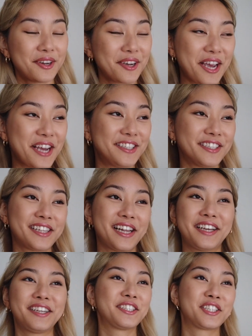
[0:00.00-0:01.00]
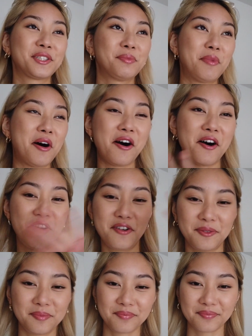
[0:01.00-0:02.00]
Okay, just like a
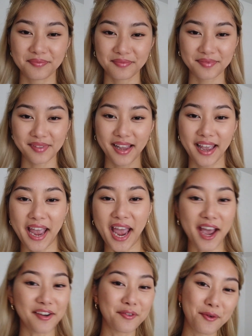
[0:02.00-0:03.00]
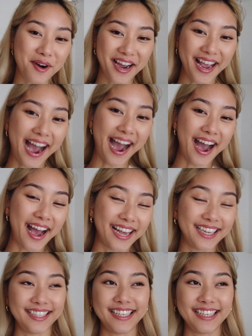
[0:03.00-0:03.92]
small FYI.